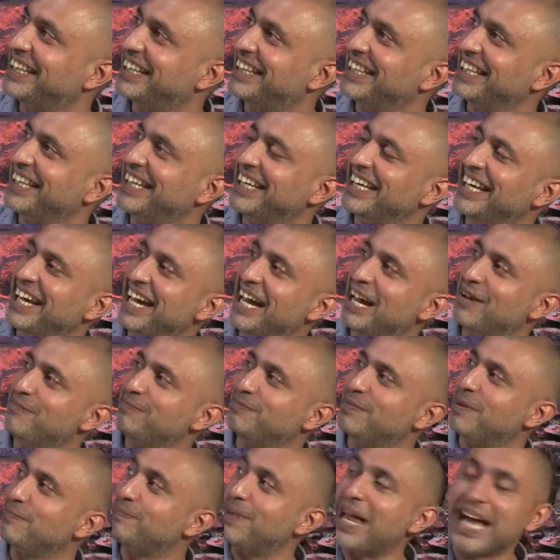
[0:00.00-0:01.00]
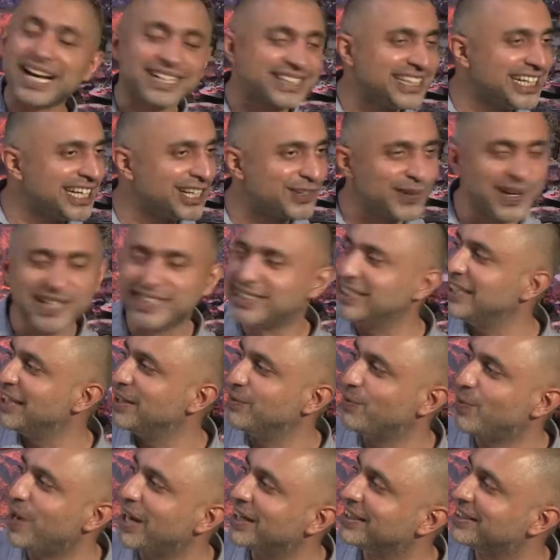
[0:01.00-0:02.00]
The um, black tea, green tea,
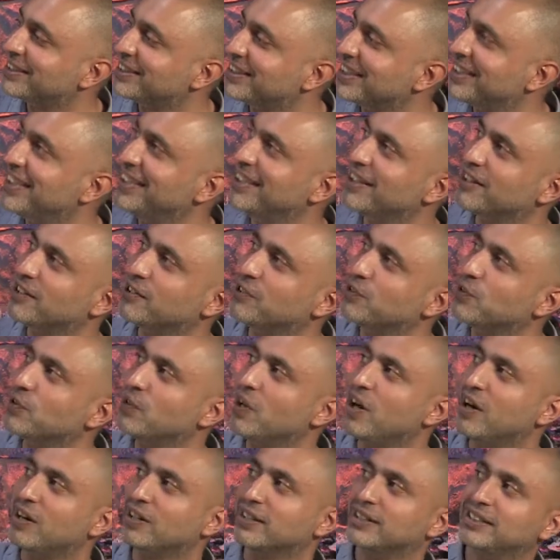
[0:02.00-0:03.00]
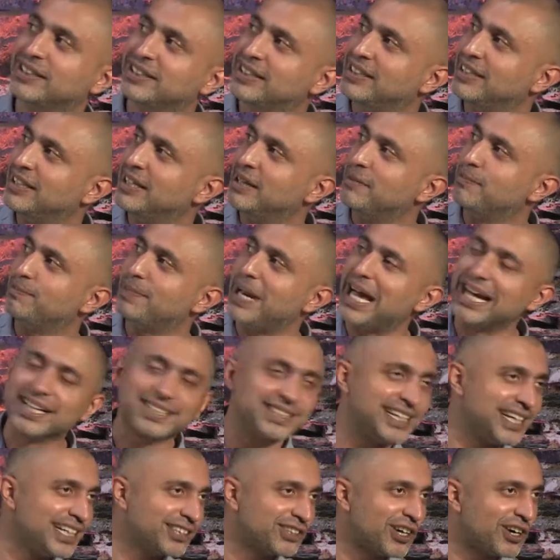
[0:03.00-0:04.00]
white tea, and an oolong. Black
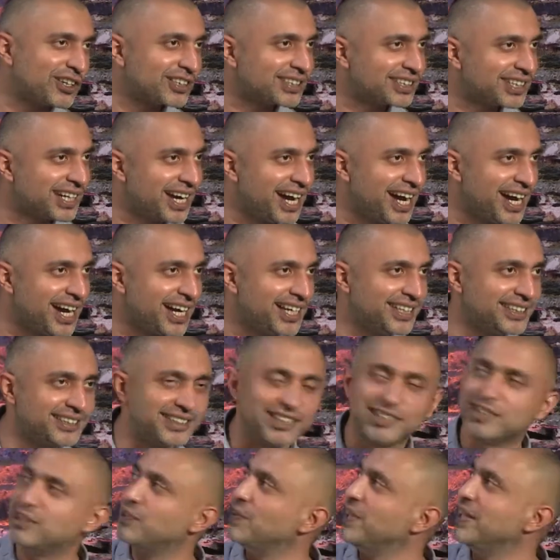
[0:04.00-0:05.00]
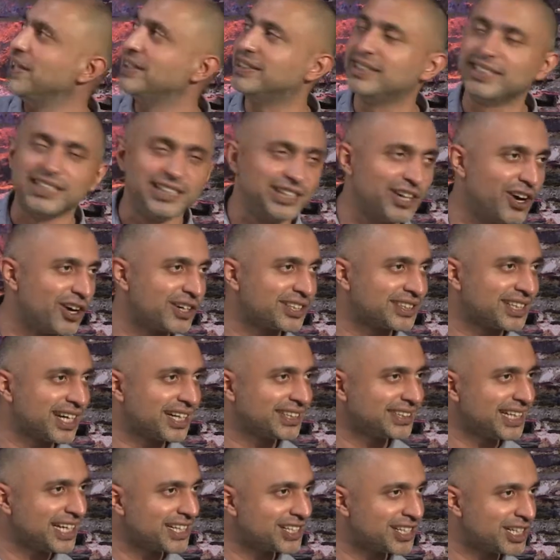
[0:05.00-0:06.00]
tea is oxidized. The green tea
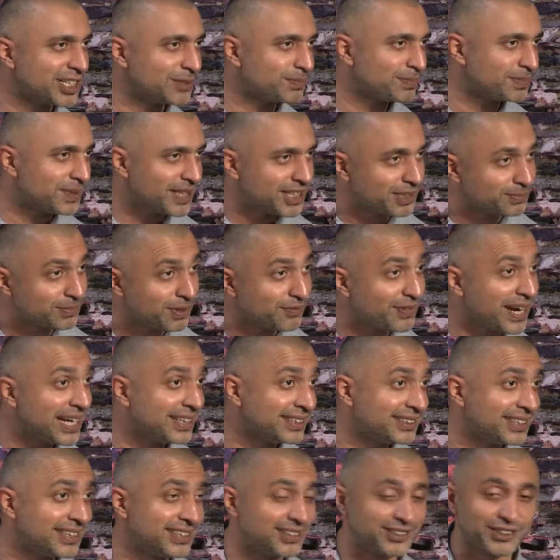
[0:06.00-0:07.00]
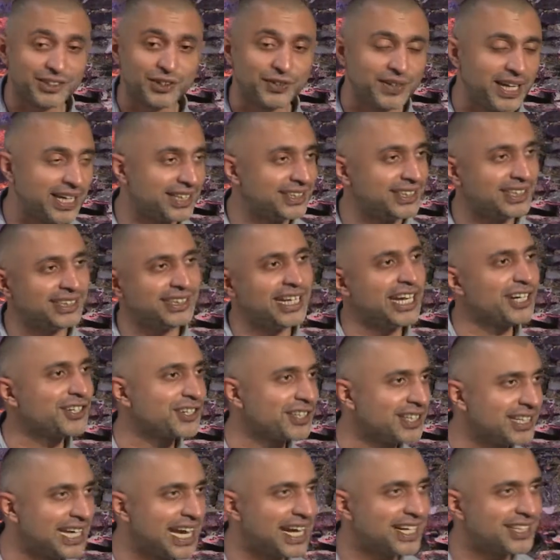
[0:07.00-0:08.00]
oxidation is, is prevented, so they
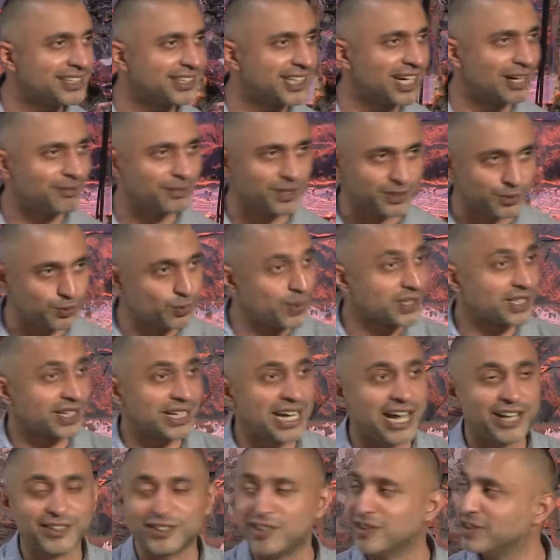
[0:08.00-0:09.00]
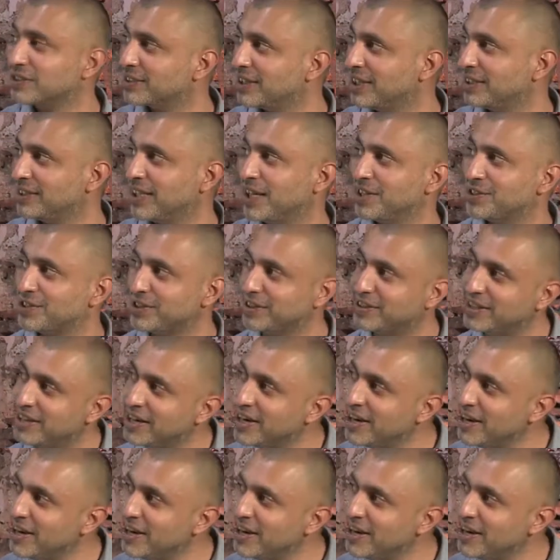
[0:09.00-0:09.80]
denature the enzyme that, which allows oxidization.